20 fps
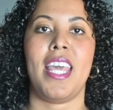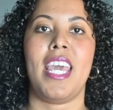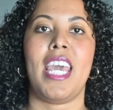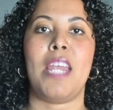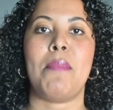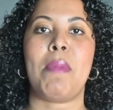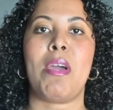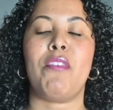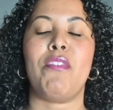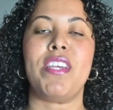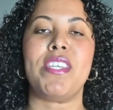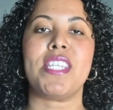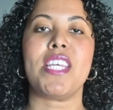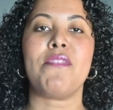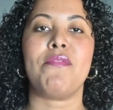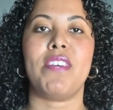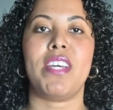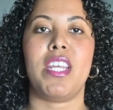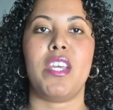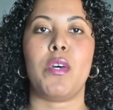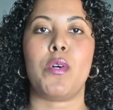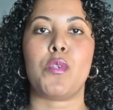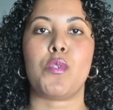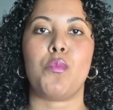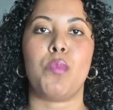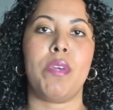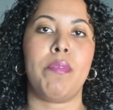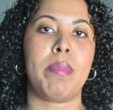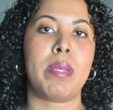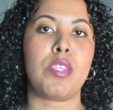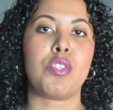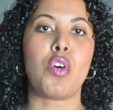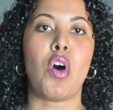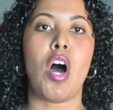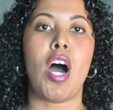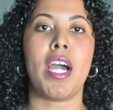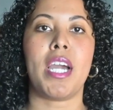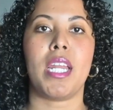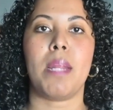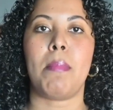In my recent videos, we've been
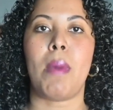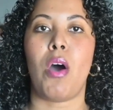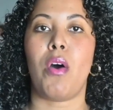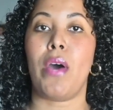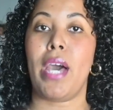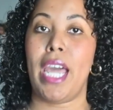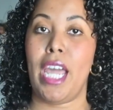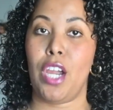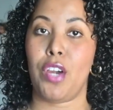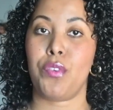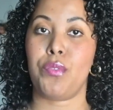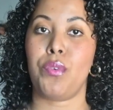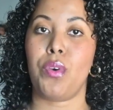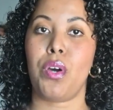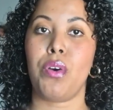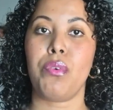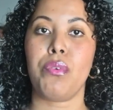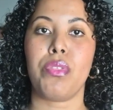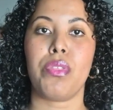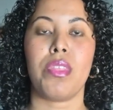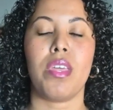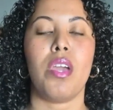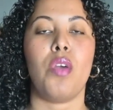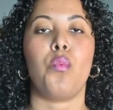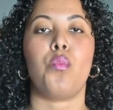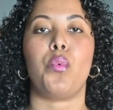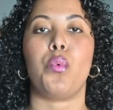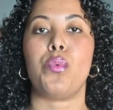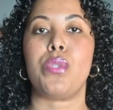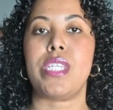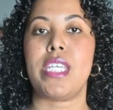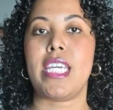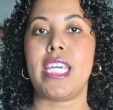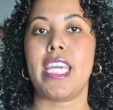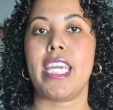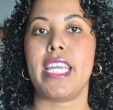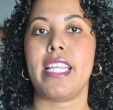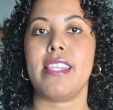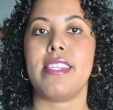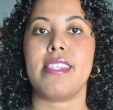talking about hair growth,
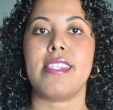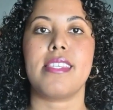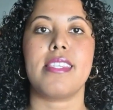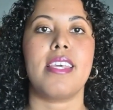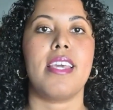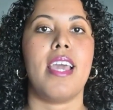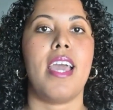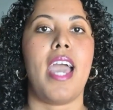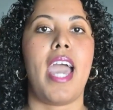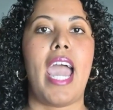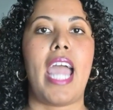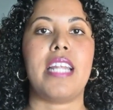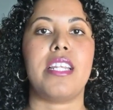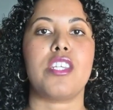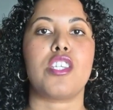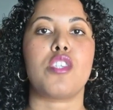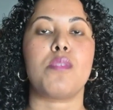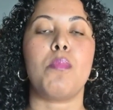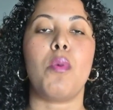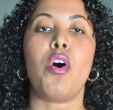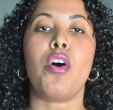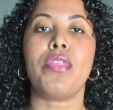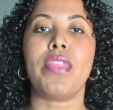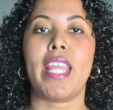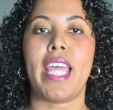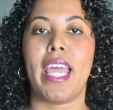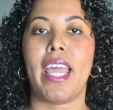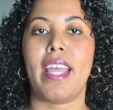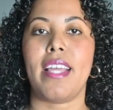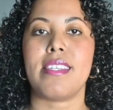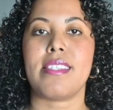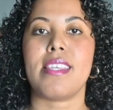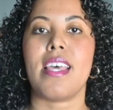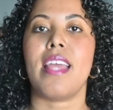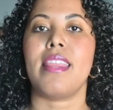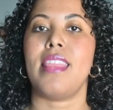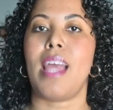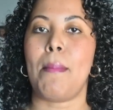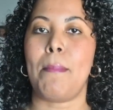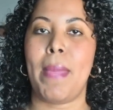routines, and the small things
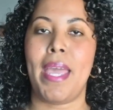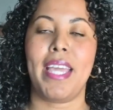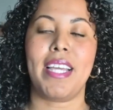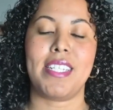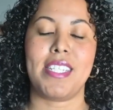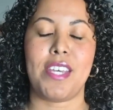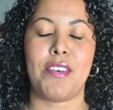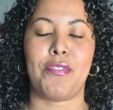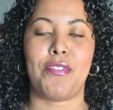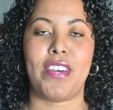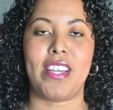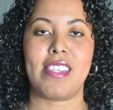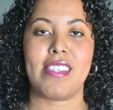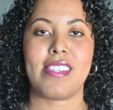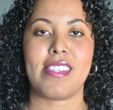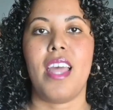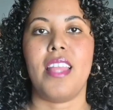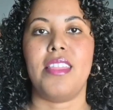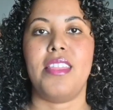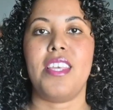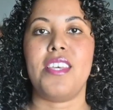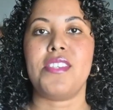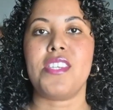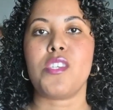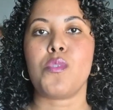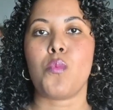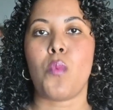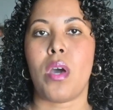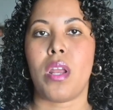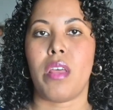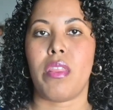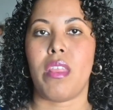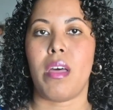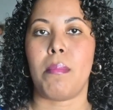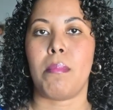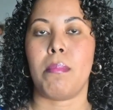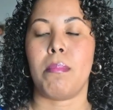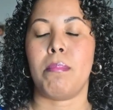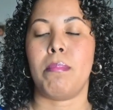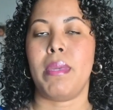that make a difference. This is one of
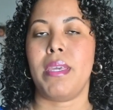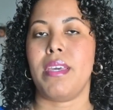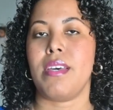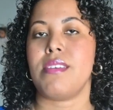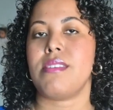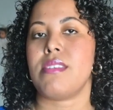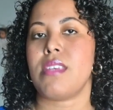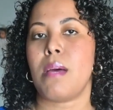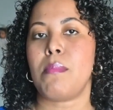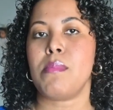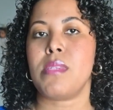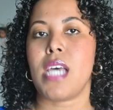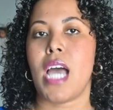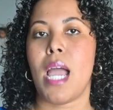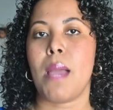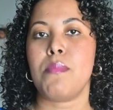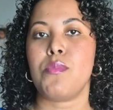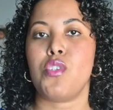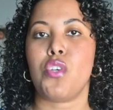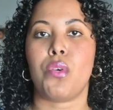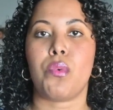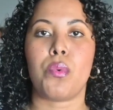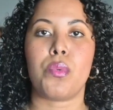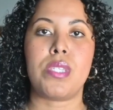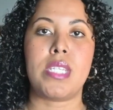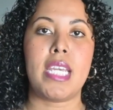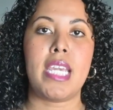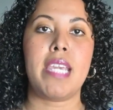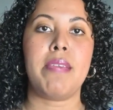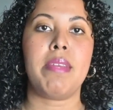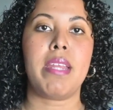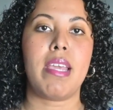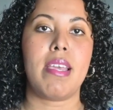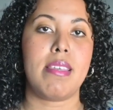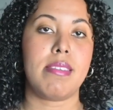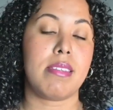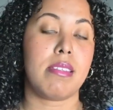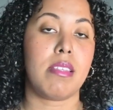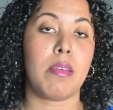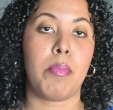them because sometimes your routine
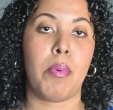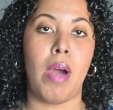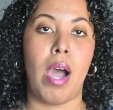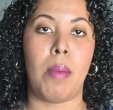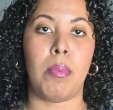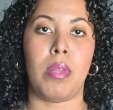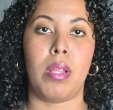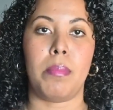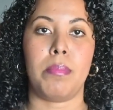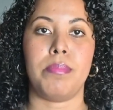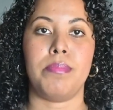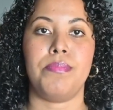isn't the problem.